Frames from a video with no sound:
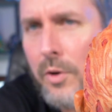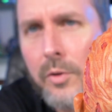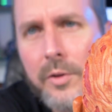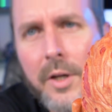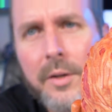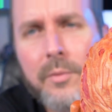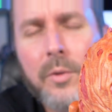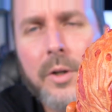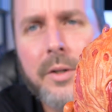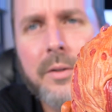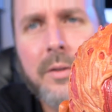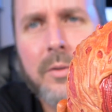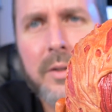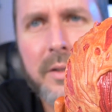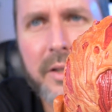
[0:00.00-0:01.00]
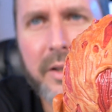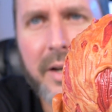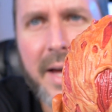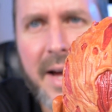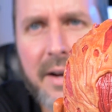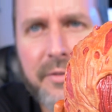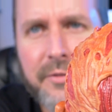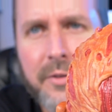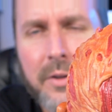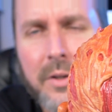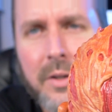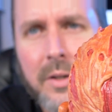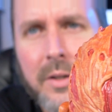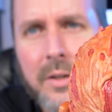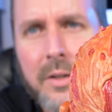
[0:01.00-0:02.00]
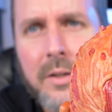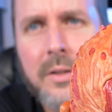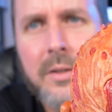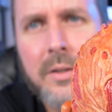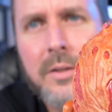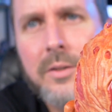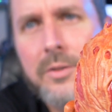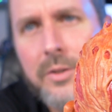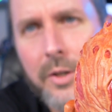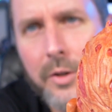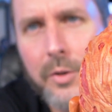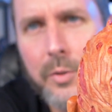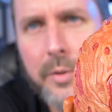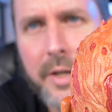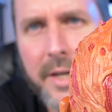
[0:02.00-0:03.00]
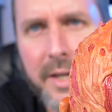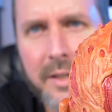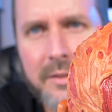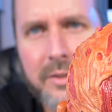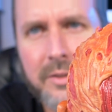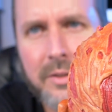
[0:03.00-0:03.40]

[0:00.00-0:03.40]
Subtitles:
Hold on. 1, the laugh. 2, kids.